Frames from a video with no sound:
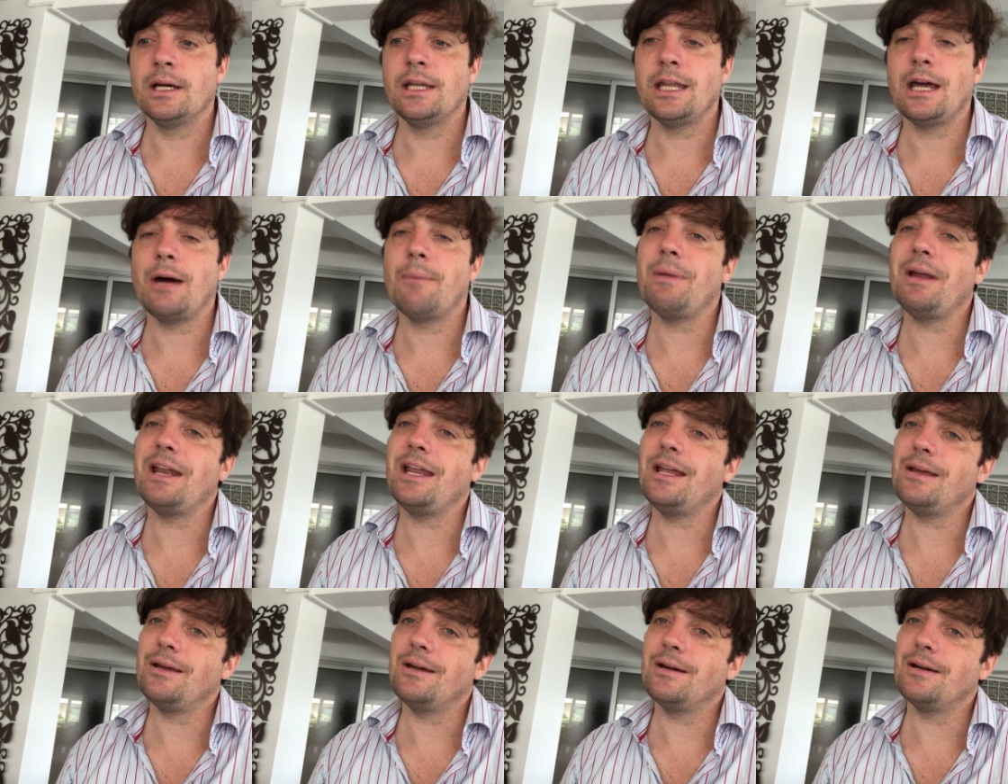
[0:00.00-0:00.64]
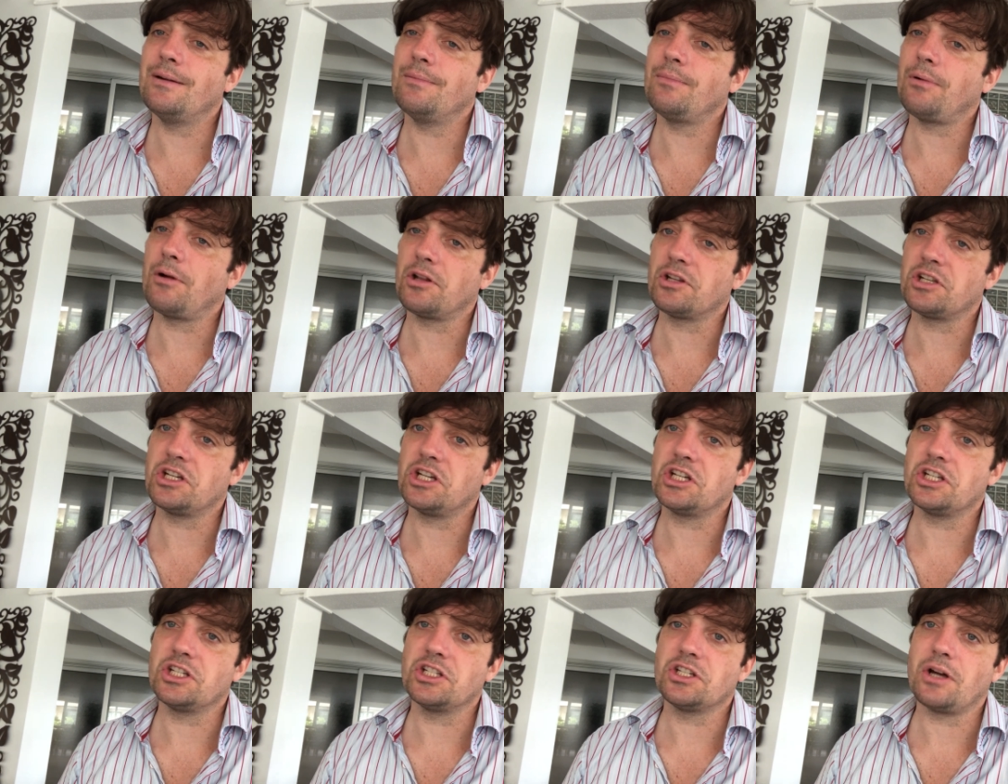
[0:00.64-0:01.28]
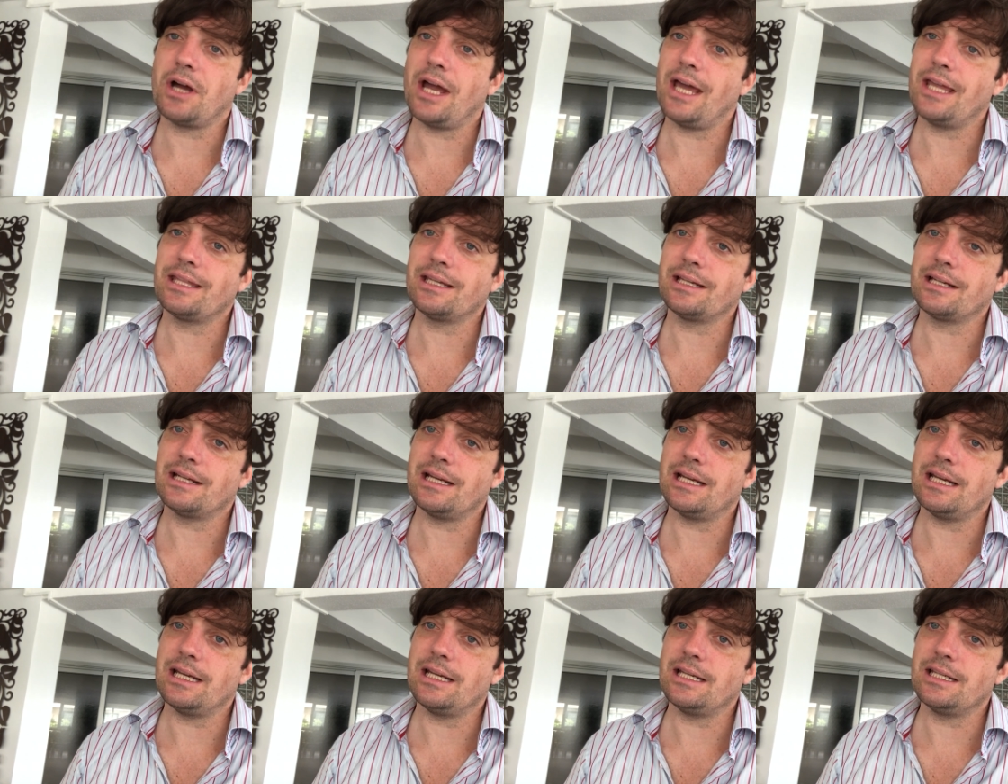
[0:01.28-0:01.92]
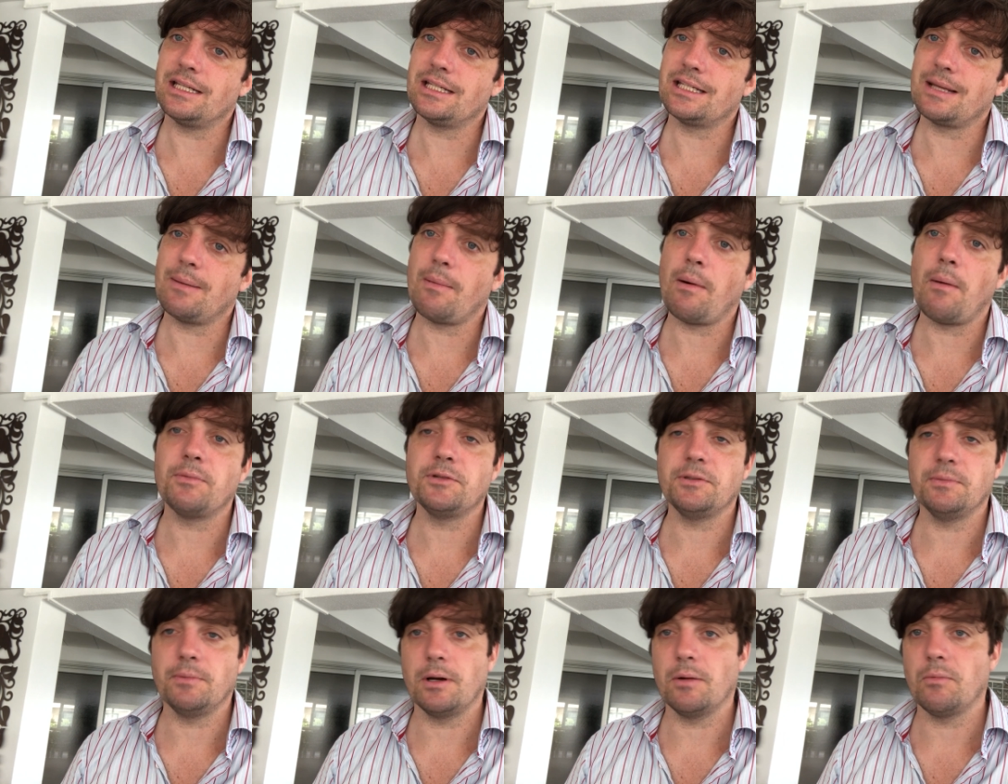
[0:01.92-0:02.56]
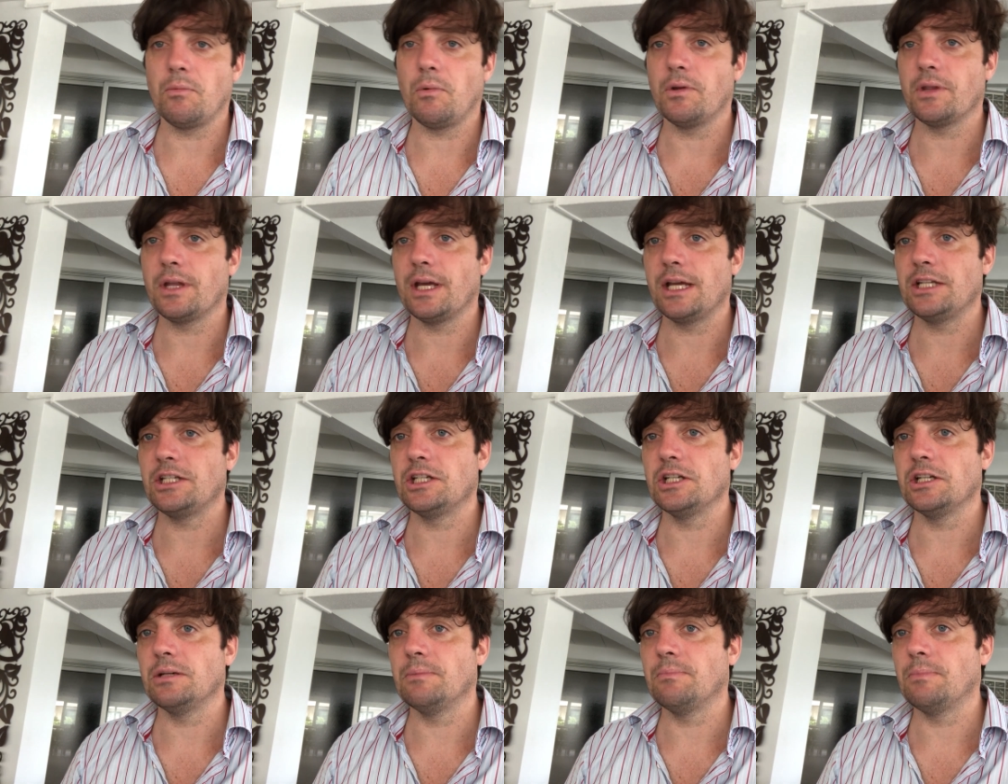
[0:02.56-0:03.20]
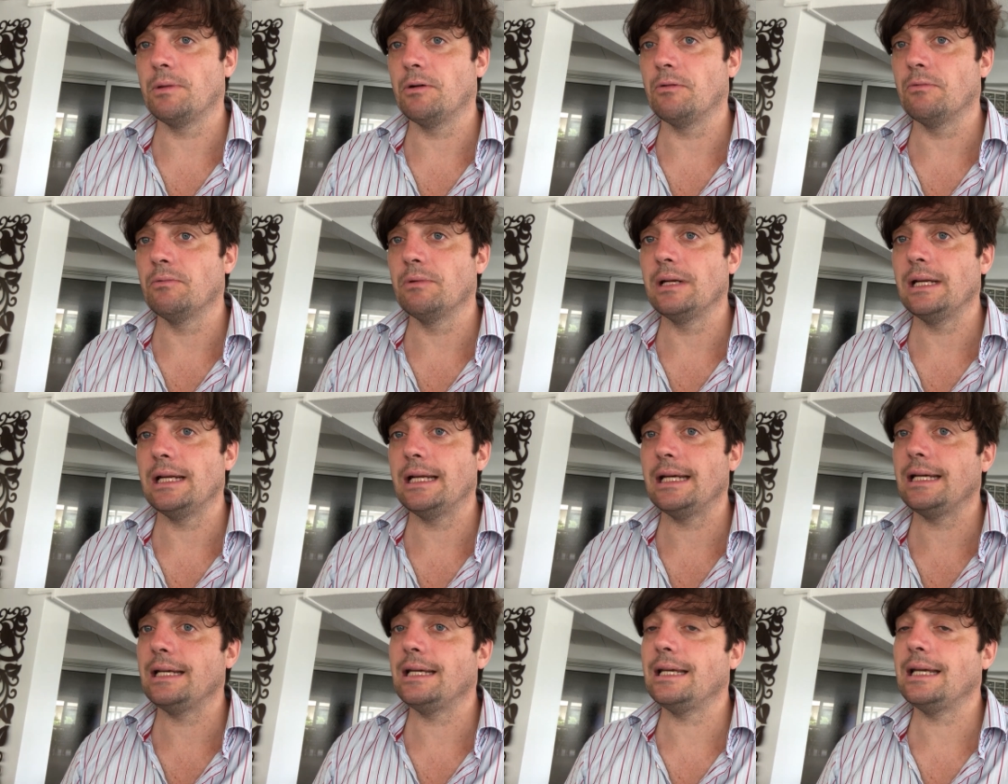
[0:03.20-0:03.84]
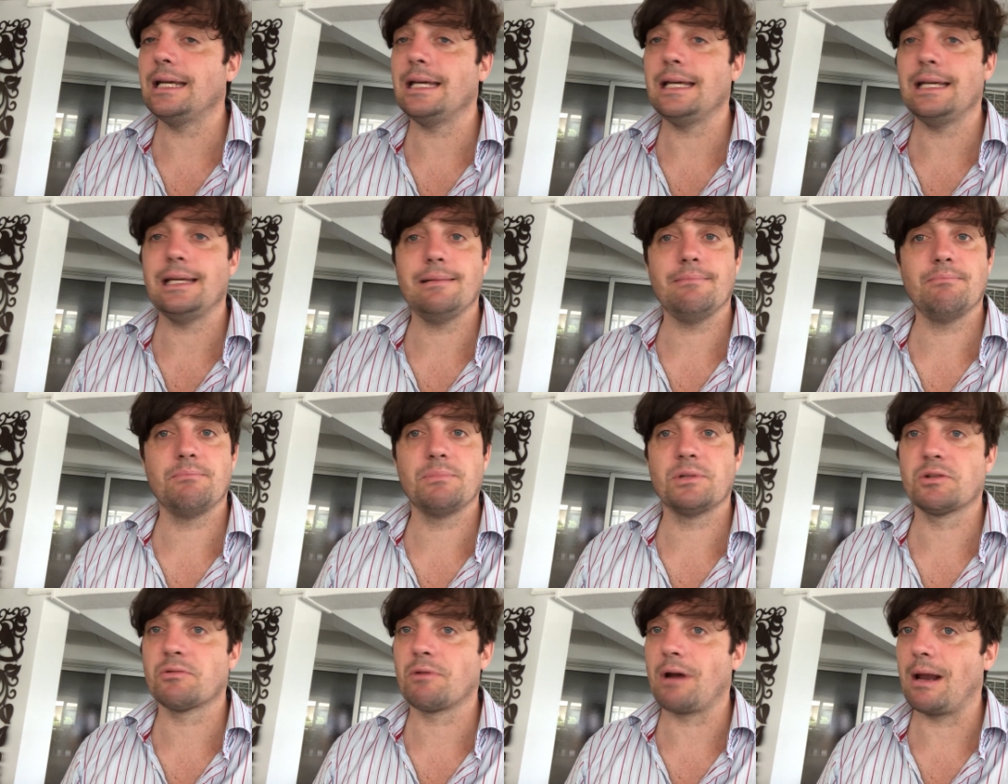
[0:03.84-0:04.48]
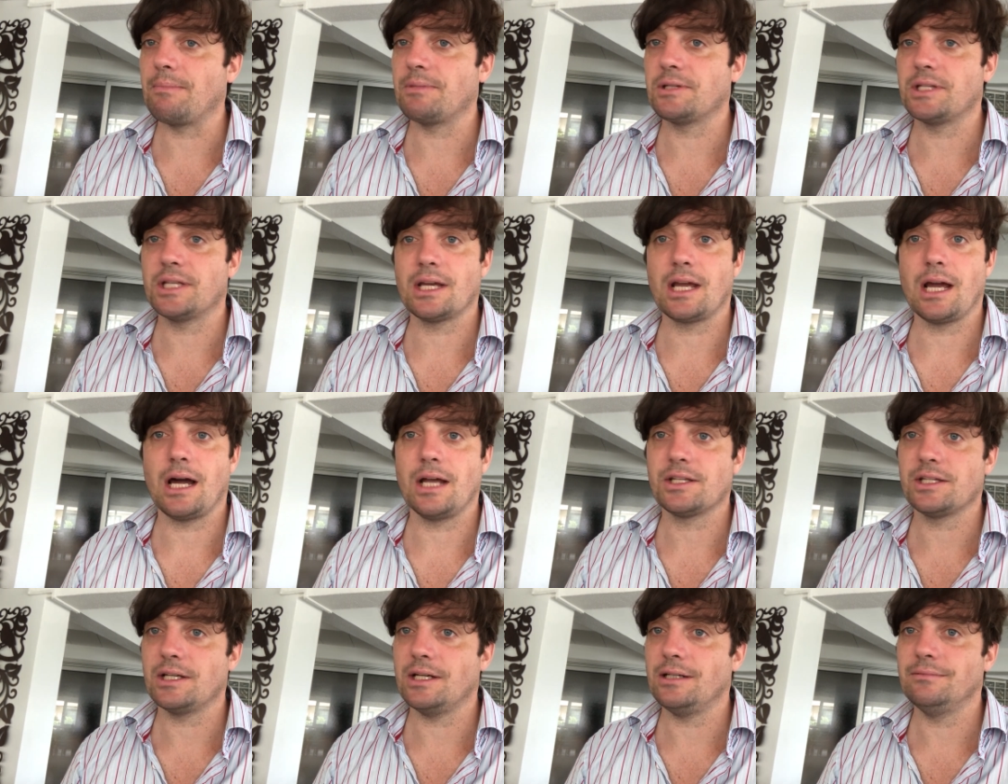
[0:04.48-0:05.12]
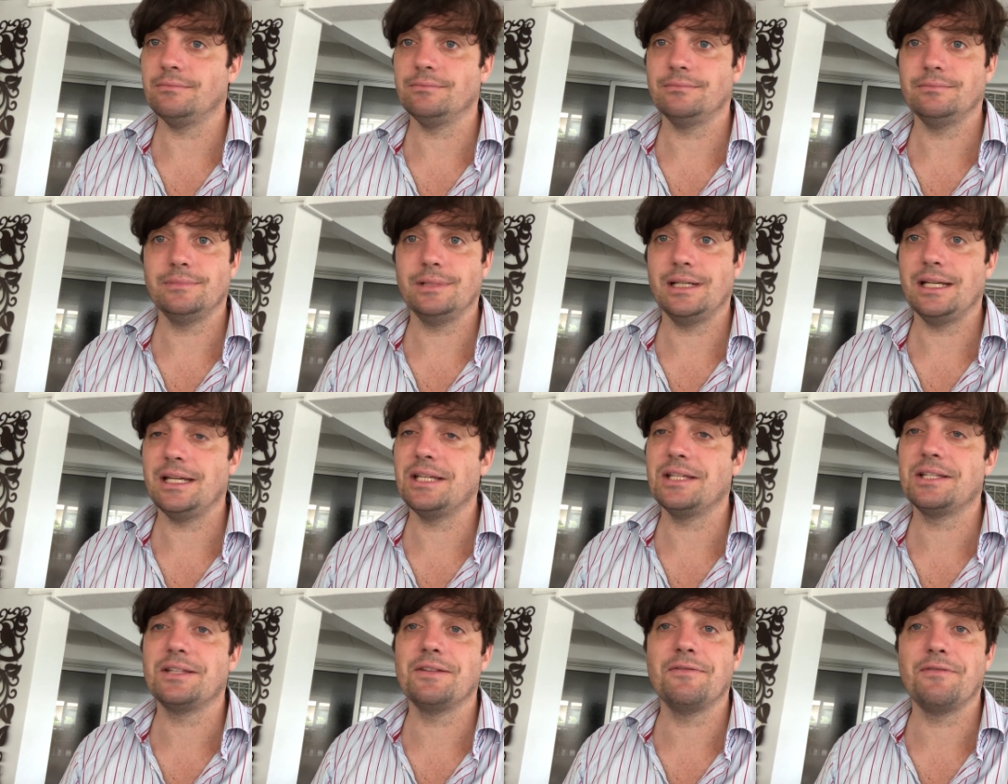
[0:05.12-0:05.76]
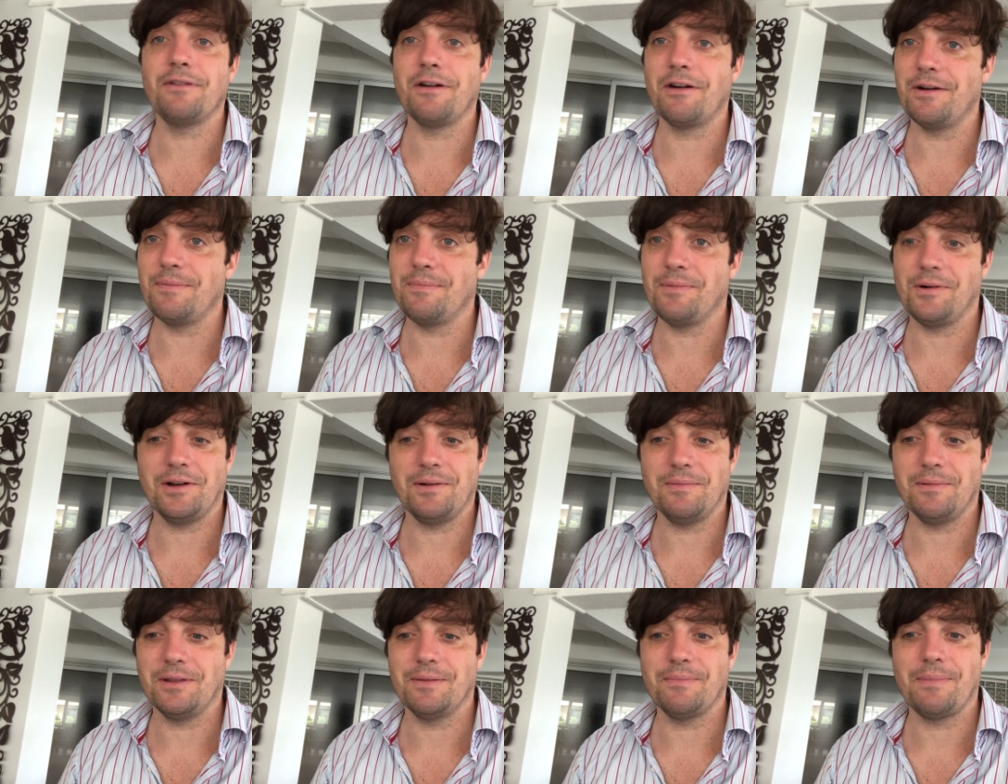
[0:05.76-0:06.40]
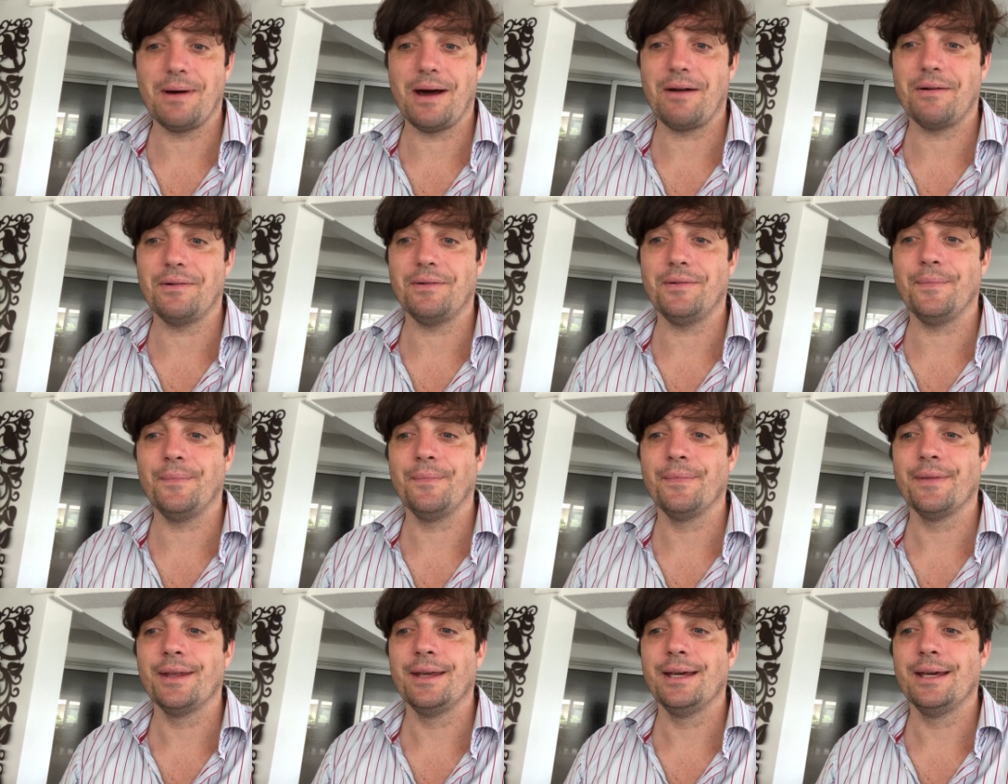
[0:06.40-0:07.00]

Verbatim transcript: Now, many politicians are ethically suboptimal in what they do, but really he scrapes the gutter. He's the very bottom of the barrel.